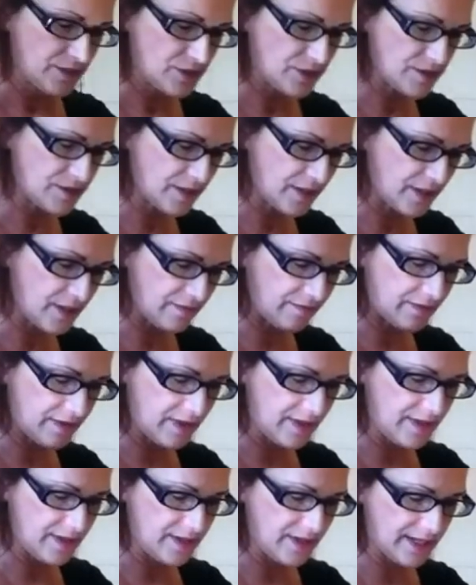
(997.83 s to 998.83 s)
just to give
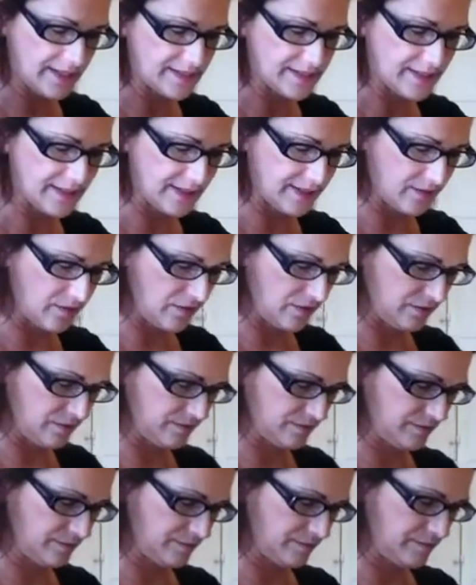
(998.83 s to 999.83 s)
it a nice little
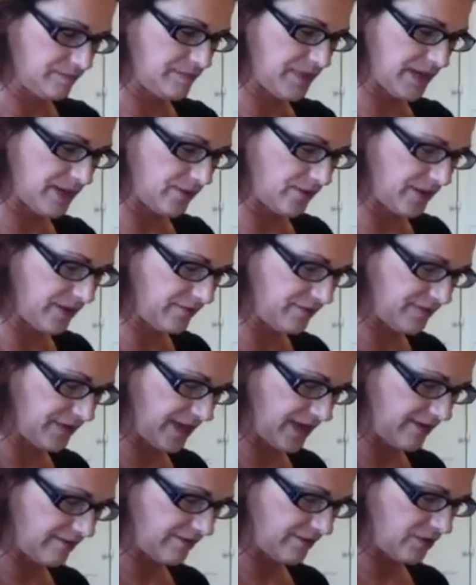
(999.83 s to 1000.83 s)
buttery
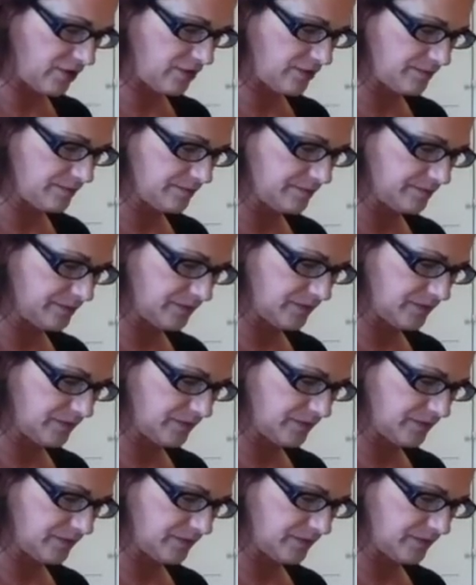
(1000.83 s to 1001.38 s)
flavor.